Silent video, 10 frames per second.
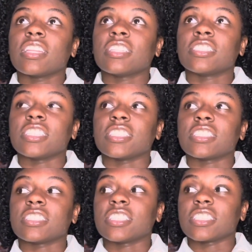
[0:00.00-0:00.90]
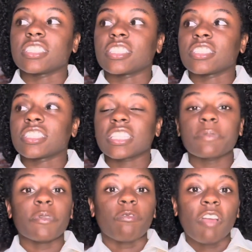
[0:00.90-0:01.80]
just sleep
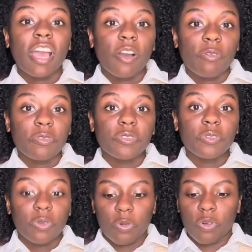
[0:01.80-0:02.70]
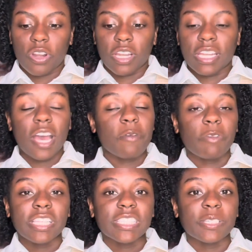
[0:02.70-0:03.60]
around or not
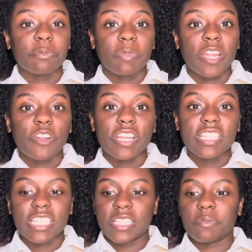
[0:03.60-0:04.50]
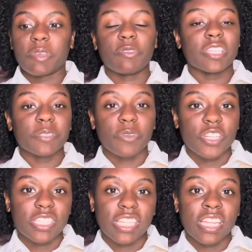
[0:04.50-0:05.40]
wait till marriage and to be with this
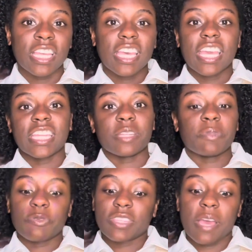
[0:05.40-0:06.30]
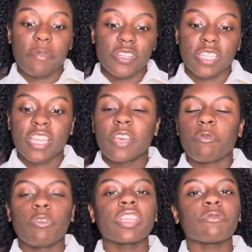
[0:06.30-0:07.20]
person and then be with that person.
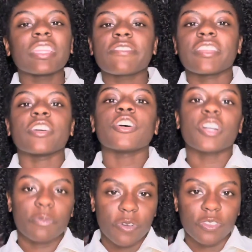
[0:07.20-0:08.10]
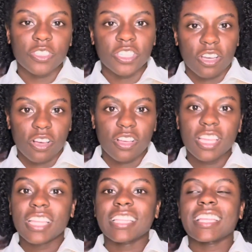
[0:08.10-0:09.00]
We live in hookup culture, y'all.
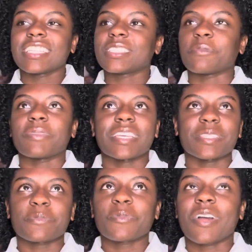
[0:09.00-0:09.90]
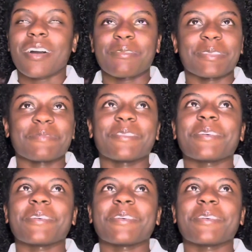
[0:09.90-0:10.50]
That's the biggest problem.